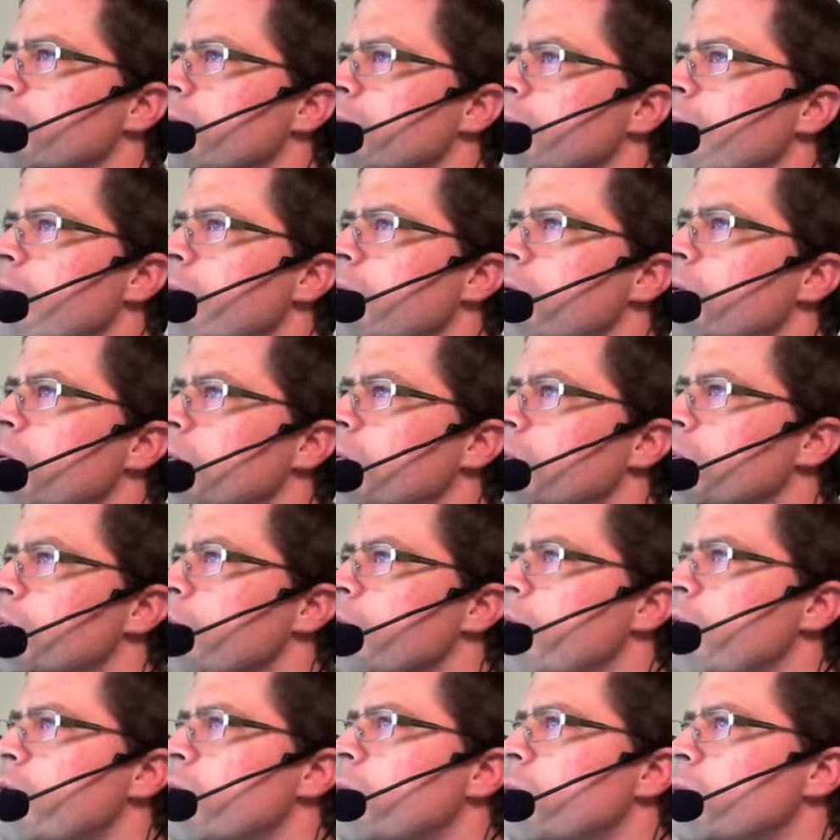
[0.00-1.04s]
that
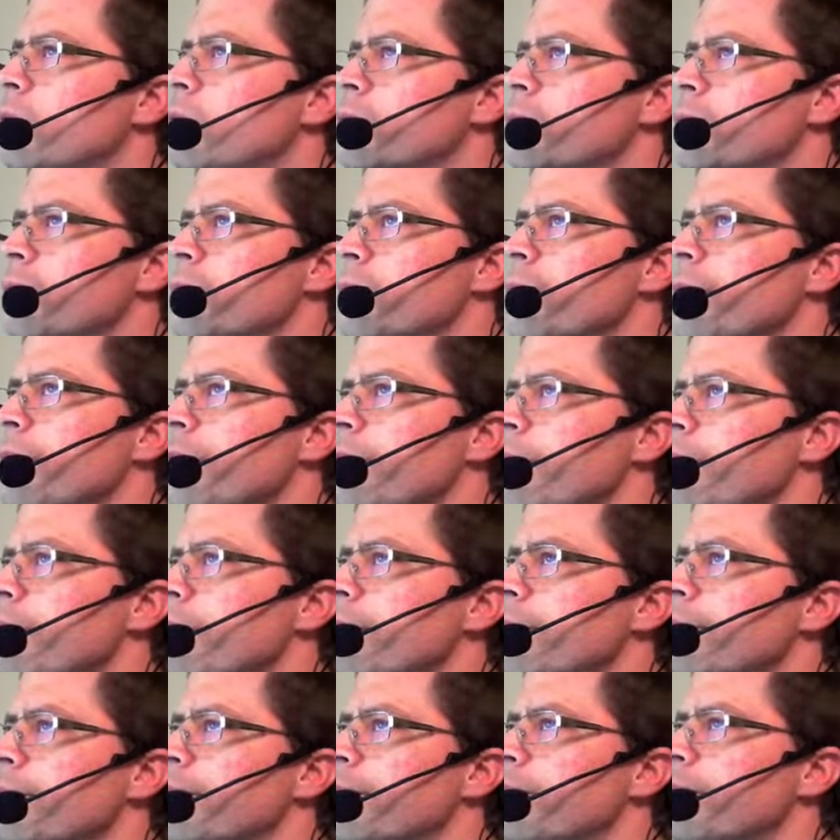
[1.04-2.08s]
whole story
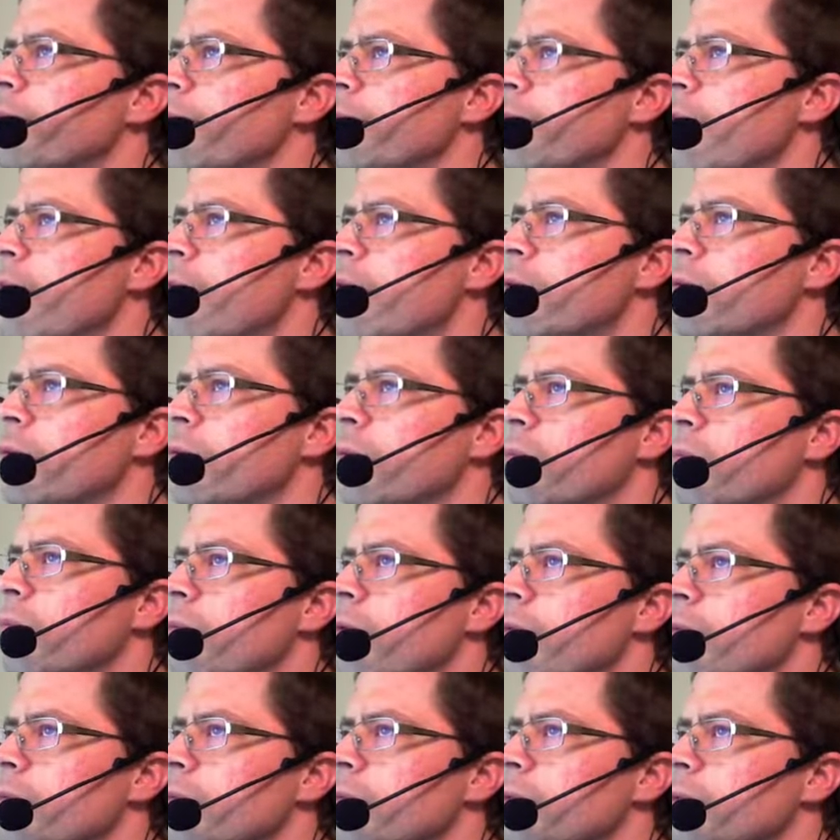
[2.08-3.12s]
of like how
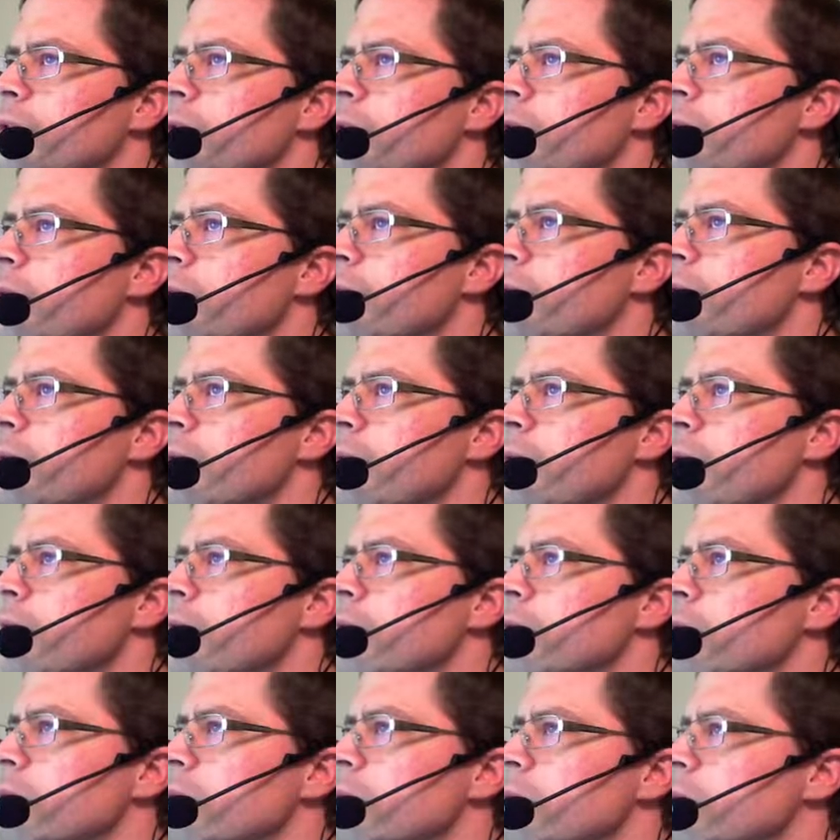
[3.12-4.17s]
Revertron
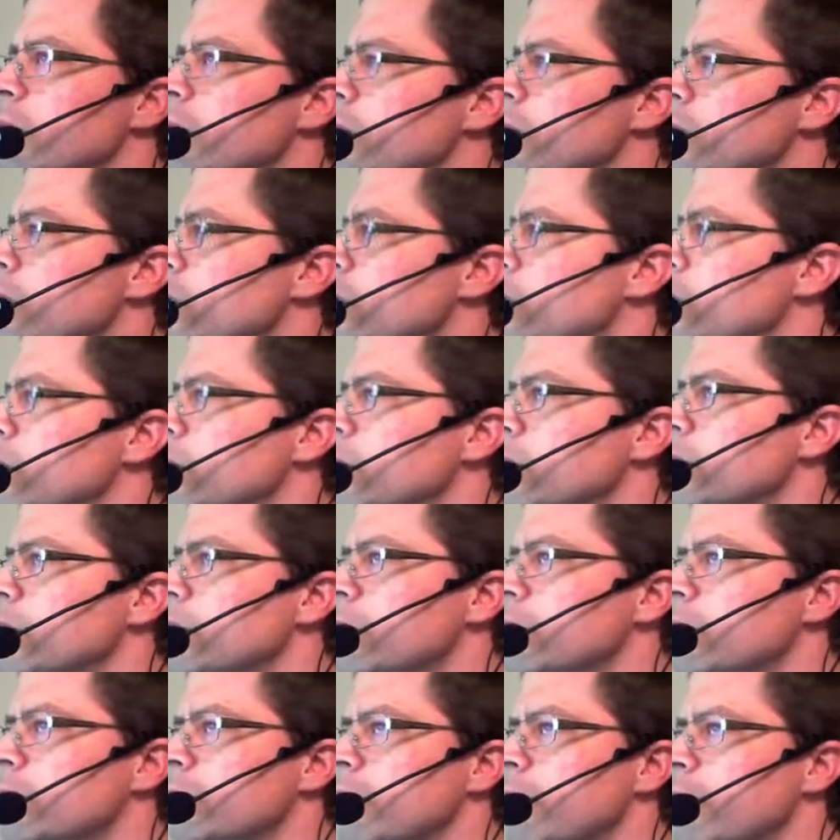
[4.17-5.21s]
and
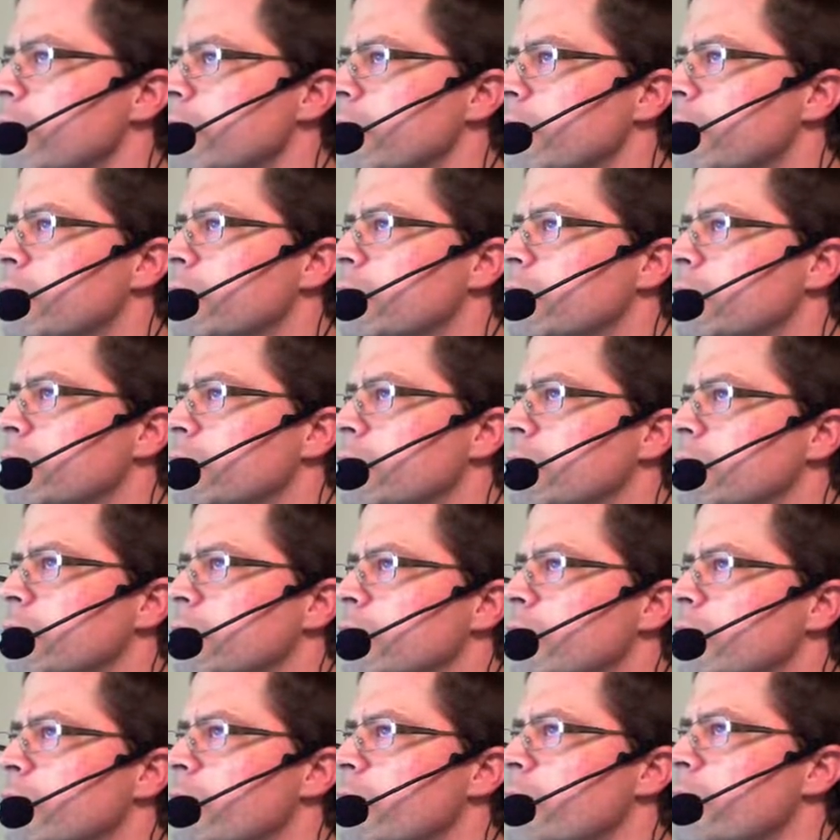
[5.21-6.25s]
like
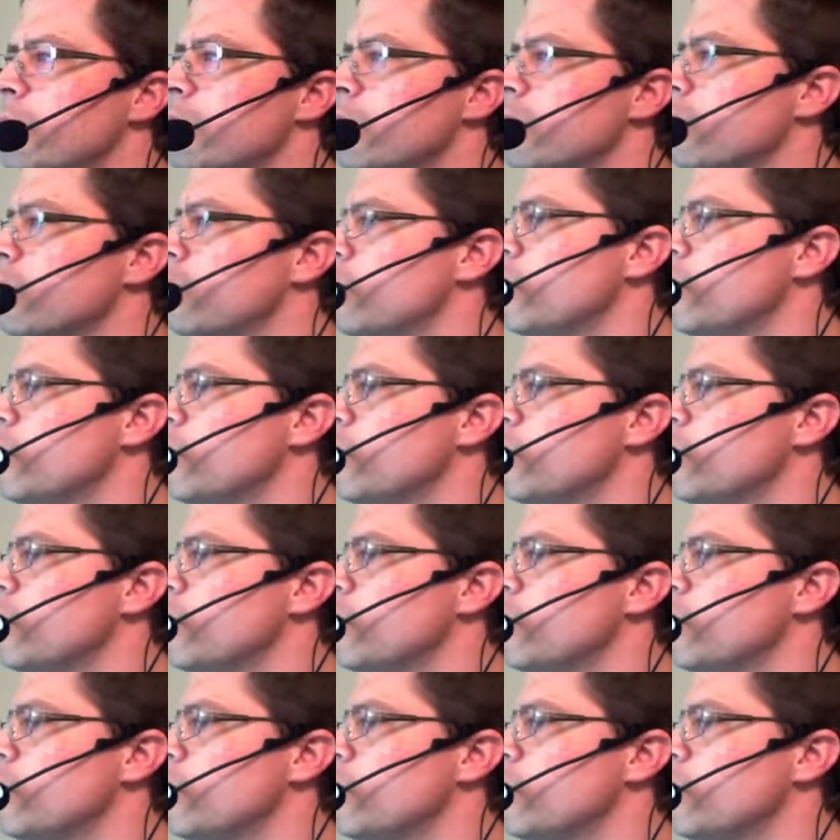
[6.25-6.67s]
the